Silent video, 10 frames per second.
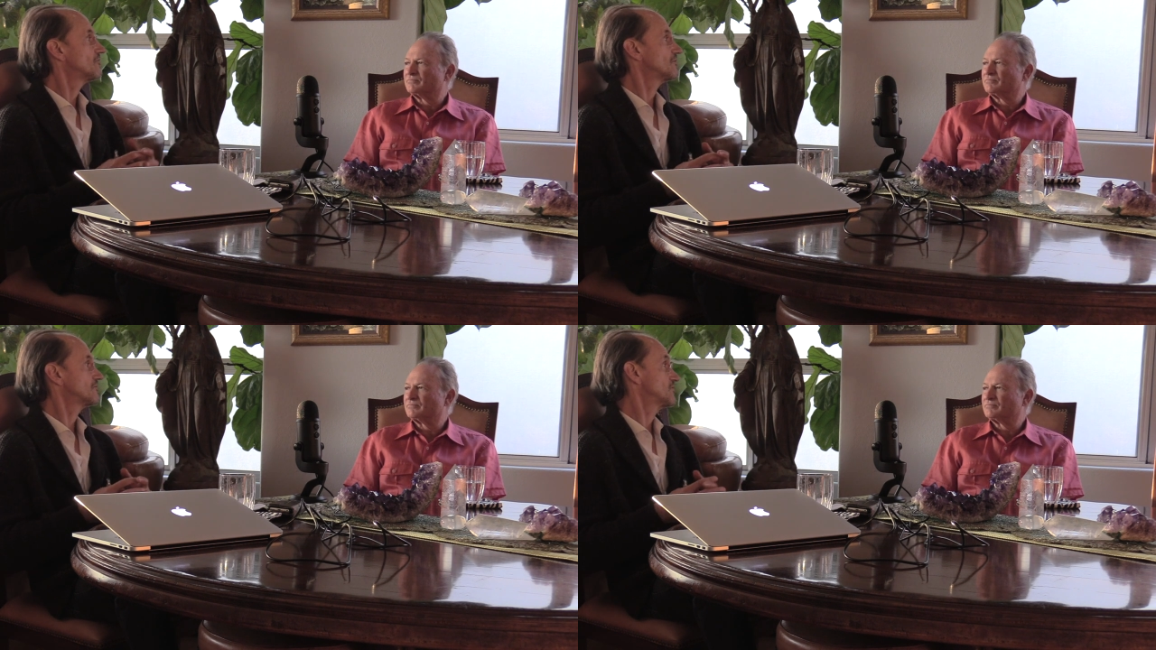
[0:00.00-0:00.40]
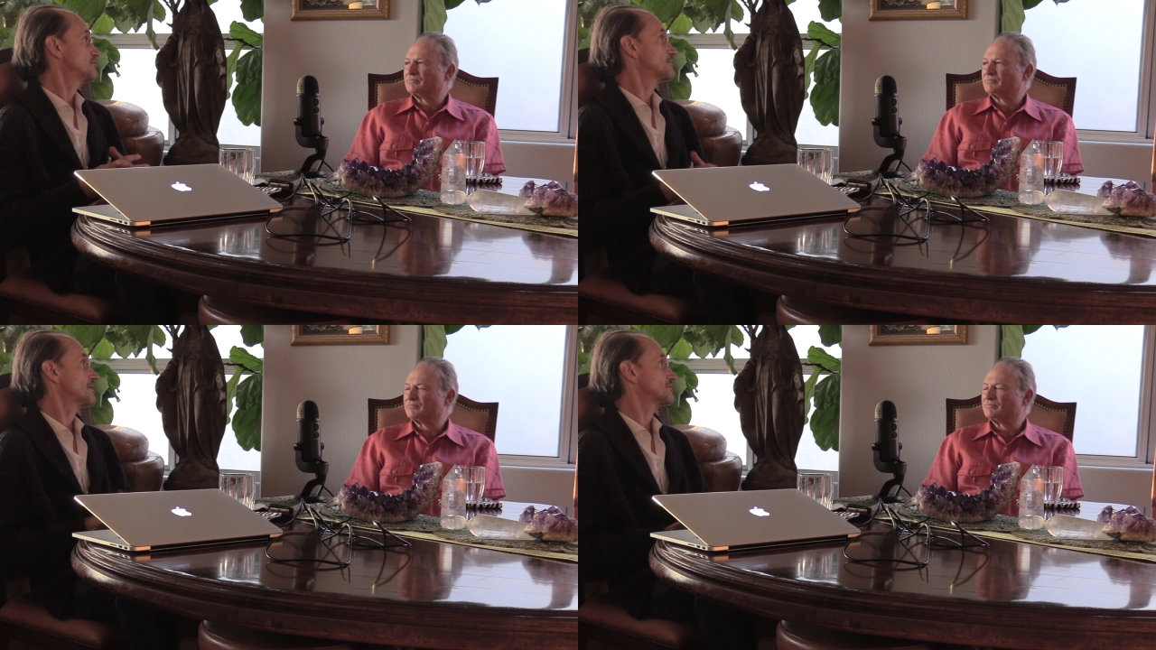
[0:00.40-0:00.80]
Speaker 1: for,
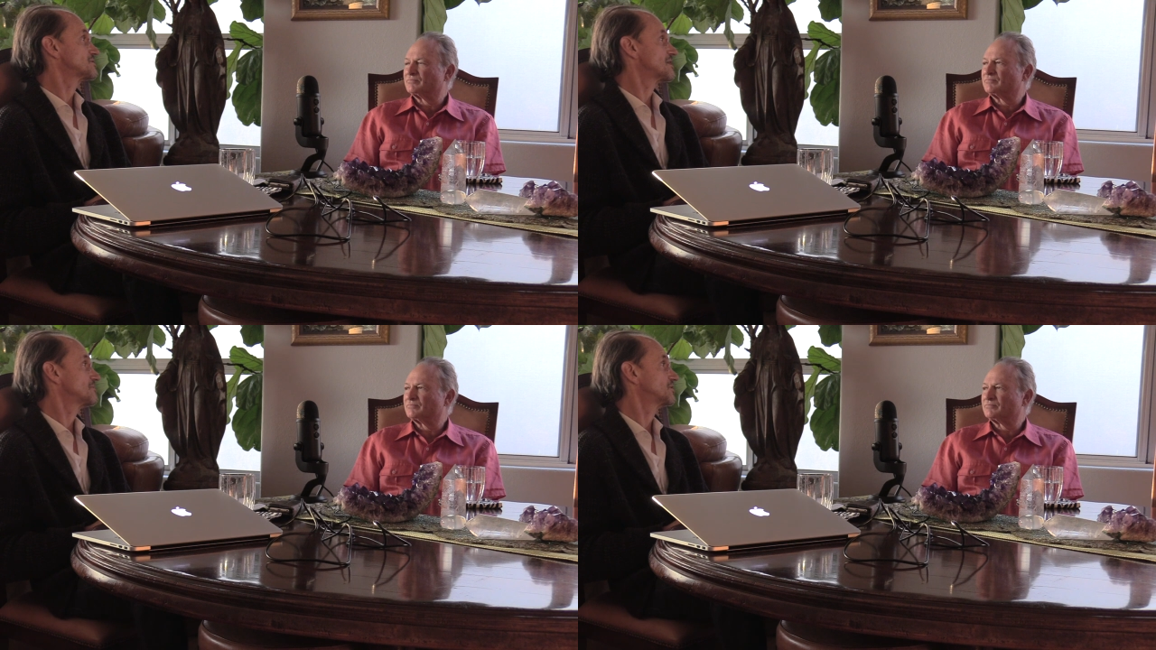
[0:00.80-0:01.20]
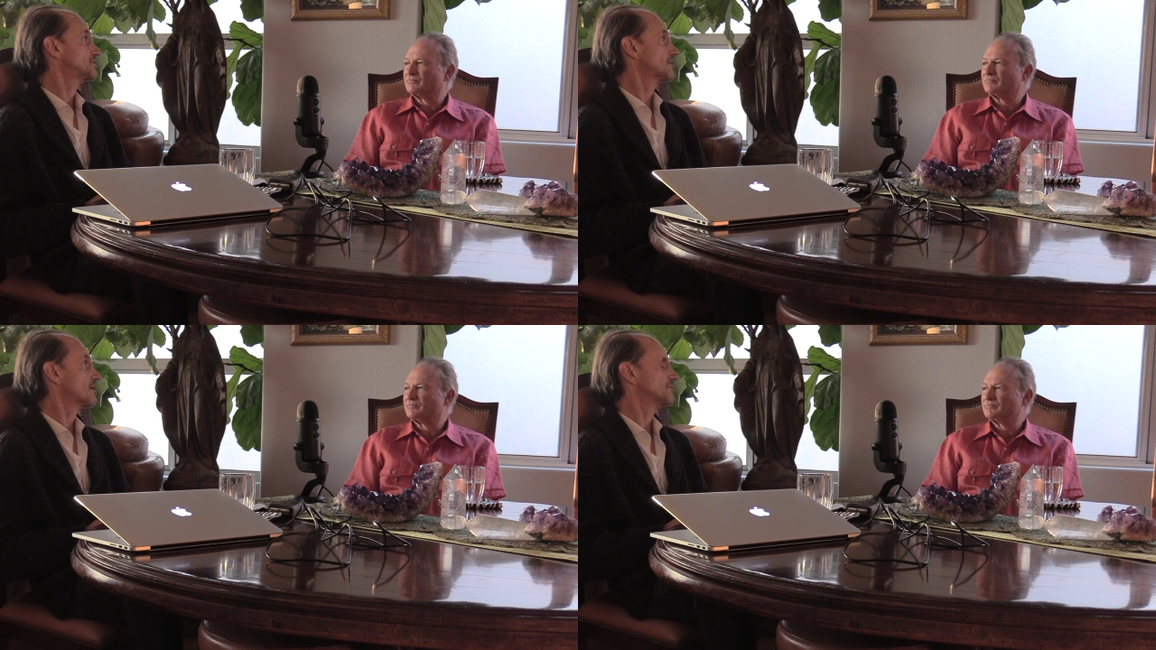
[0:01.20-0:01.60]
for you to be able to say
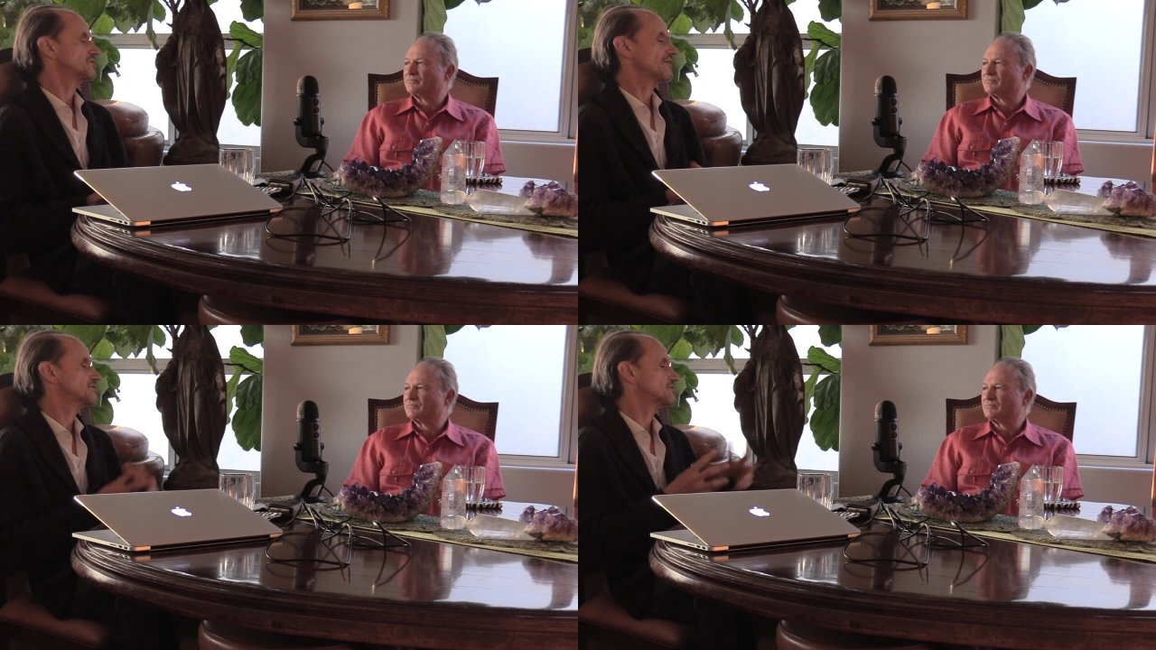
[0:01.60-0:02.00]
mission accomplished.